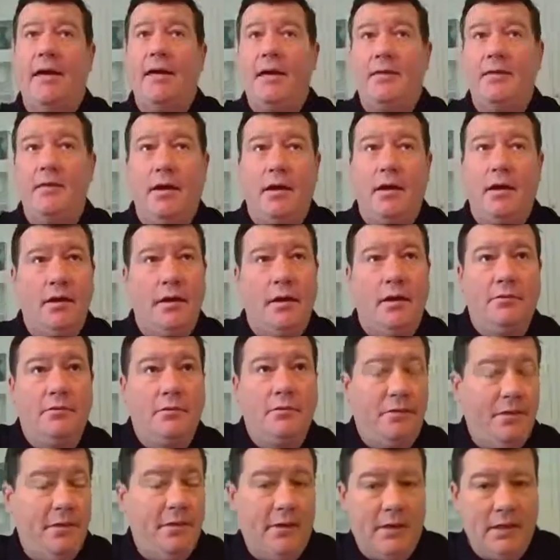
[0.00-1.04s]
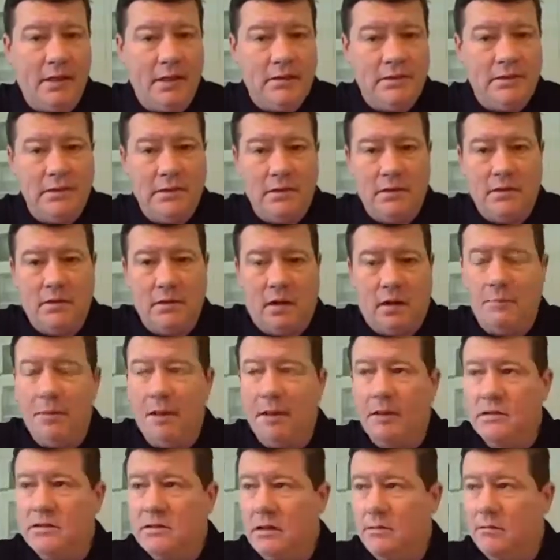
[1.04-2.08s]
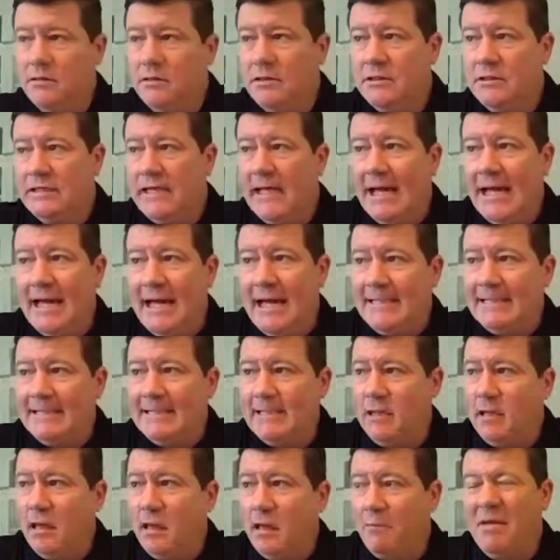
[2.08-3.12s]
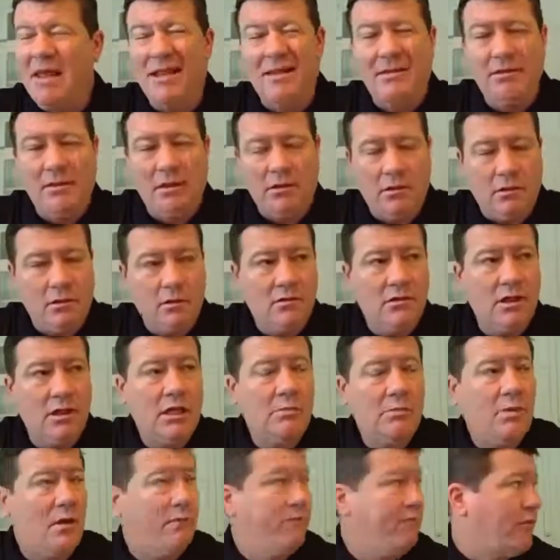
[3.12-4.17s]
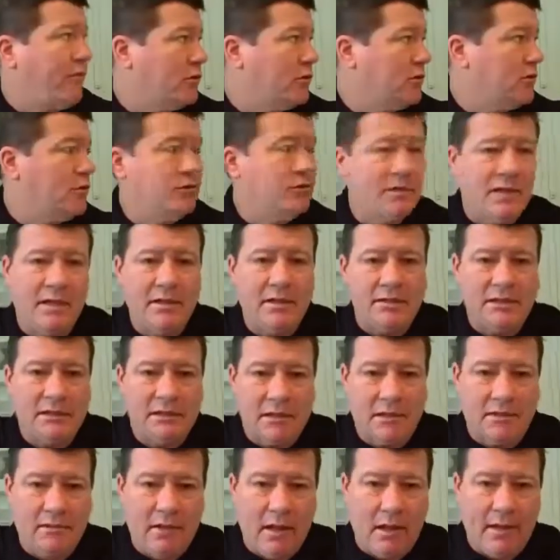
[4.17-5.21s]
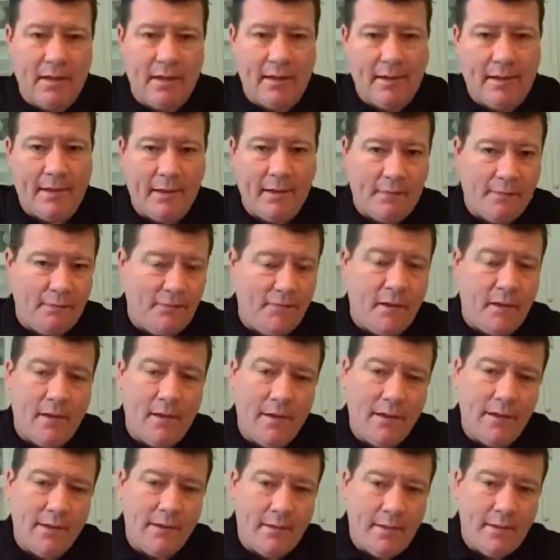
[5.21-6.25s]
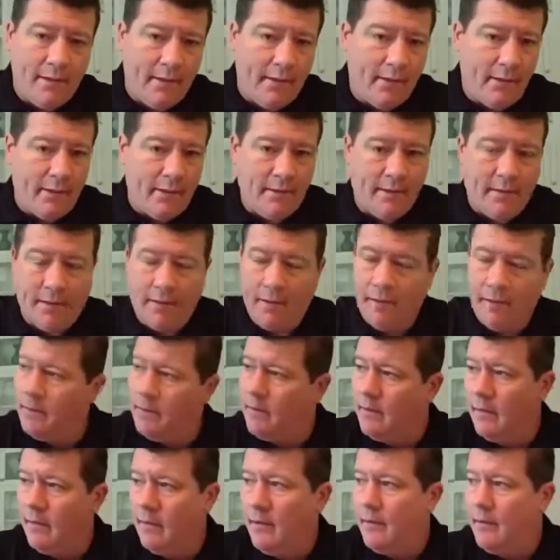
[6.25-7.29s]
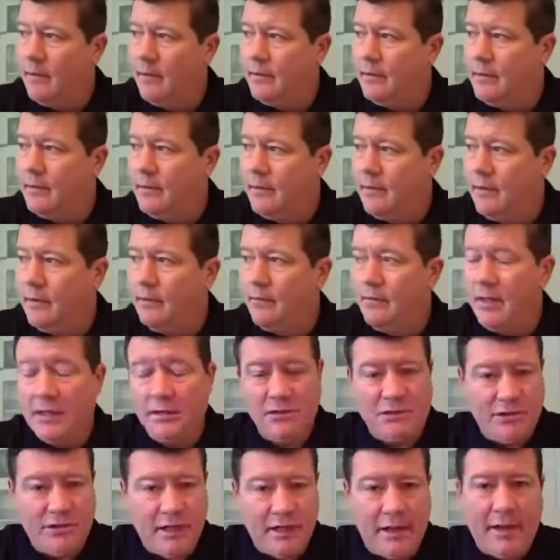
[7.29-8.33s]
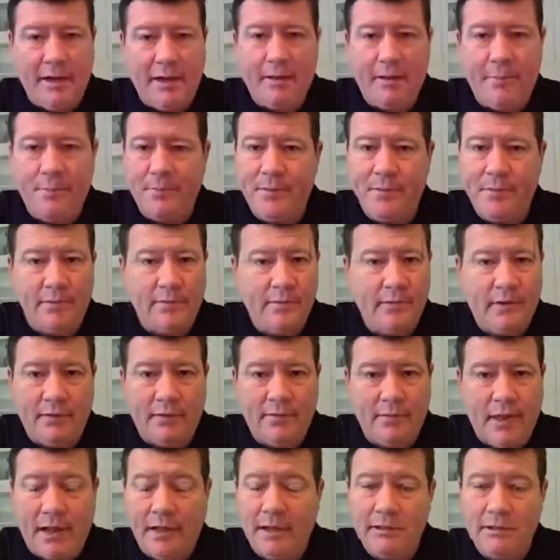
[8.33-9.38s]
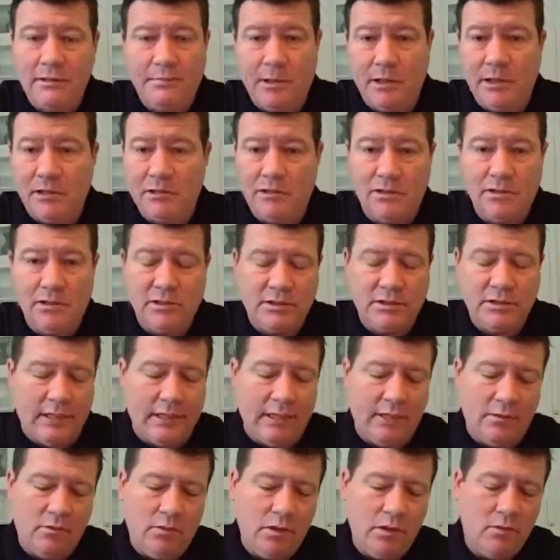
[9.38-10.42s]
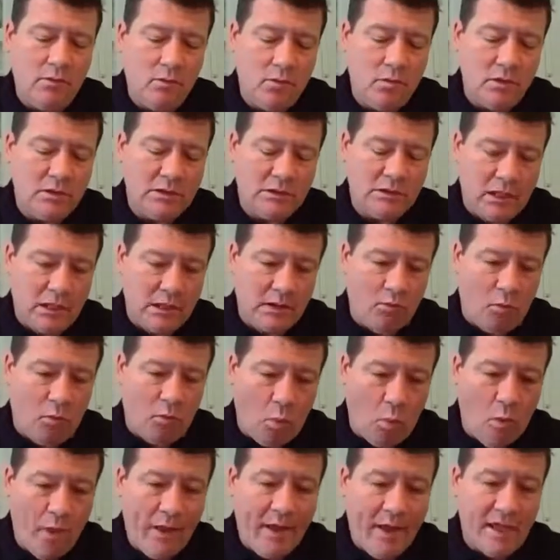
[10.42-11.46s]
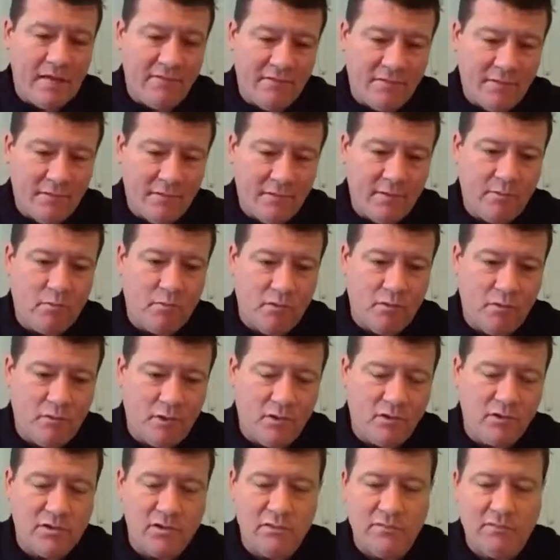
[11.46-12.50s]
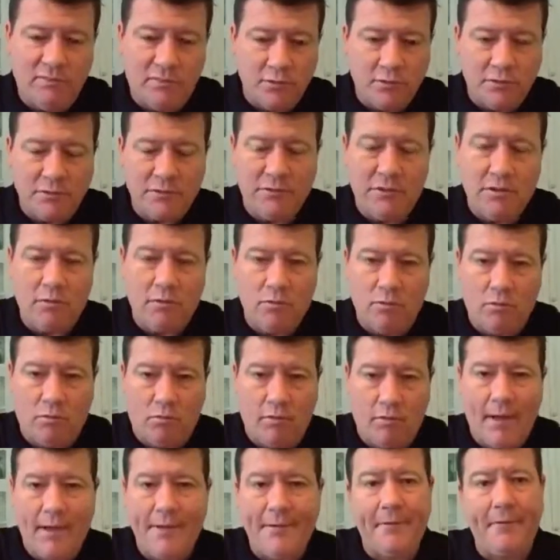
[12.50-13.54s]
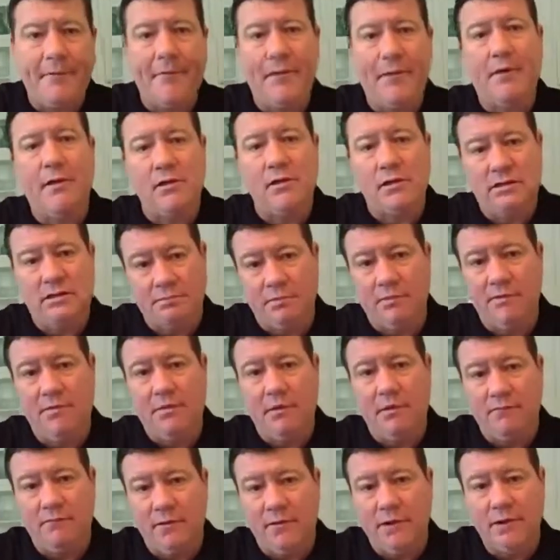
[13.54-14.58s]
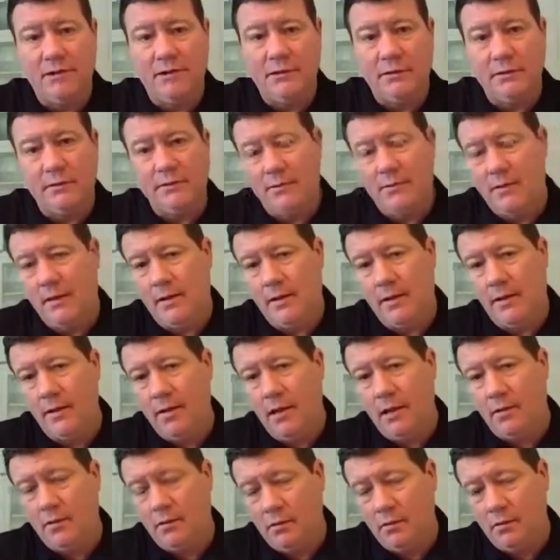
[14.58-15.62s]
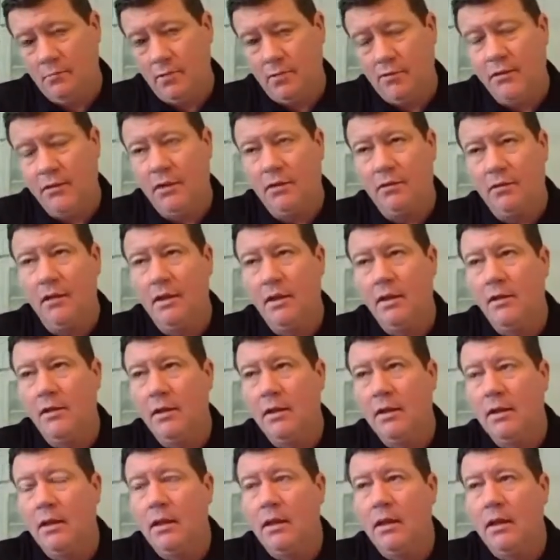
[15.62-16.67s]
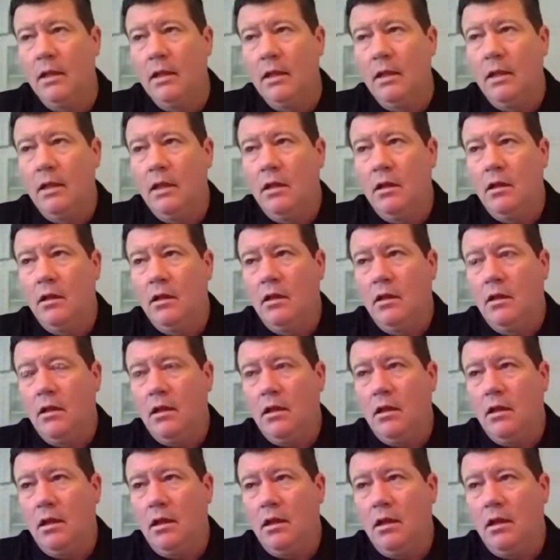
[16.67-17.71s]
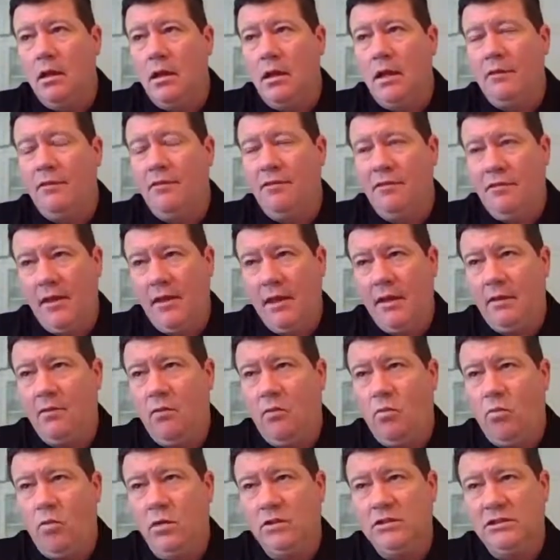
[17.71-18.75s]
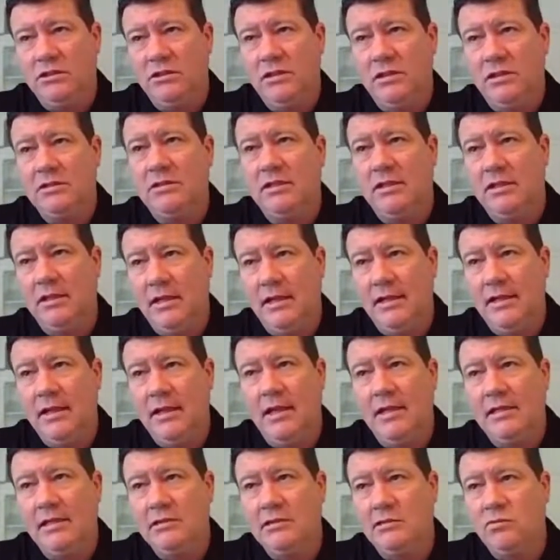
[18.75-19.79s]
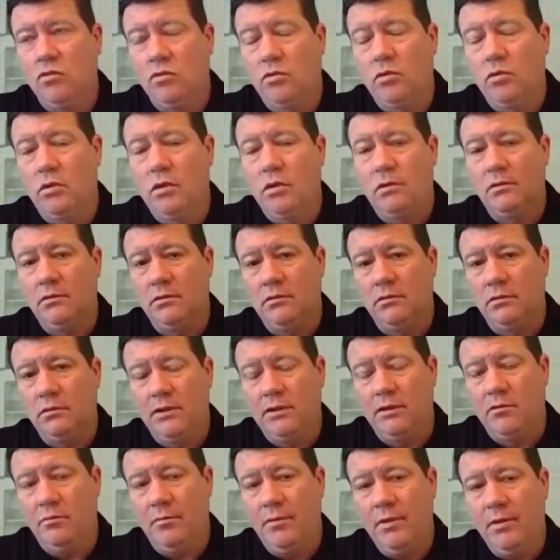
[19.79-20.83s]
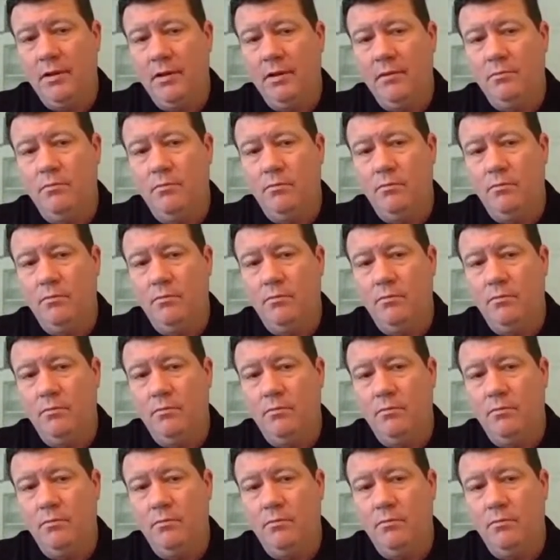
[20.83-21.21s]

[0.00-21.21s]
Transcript: and the other thing is that I mean, some of these guys. I mean, think about first lieutenants uh, out flying and uh, you know, getting shot up, and and that experience just it, it was a wave. Those folks that were right on the cusp of the invasion, and uh, particularly, I think of 169 guys were a little bit,